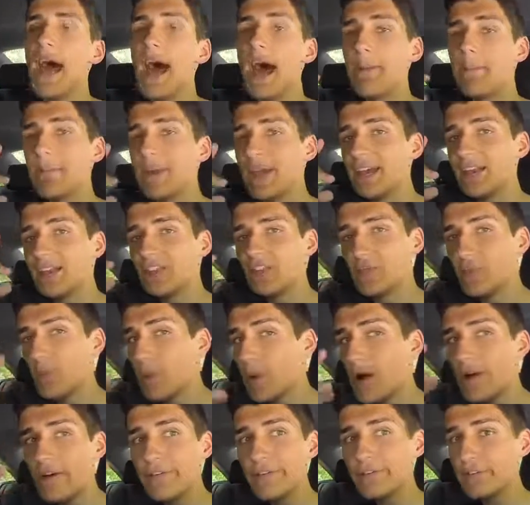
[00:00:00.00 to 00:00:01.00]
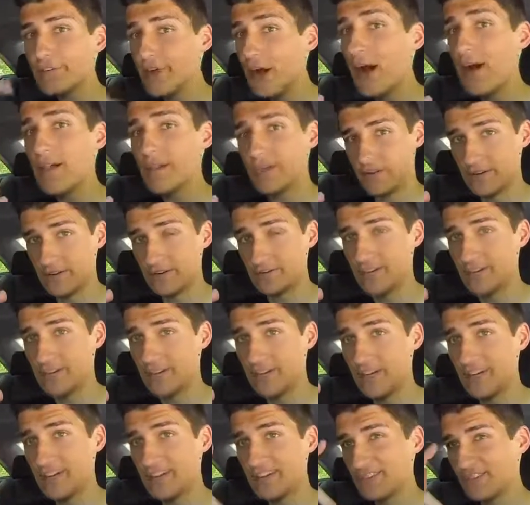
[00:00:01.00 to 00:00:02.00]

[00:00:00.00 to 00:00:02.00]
I paid $12,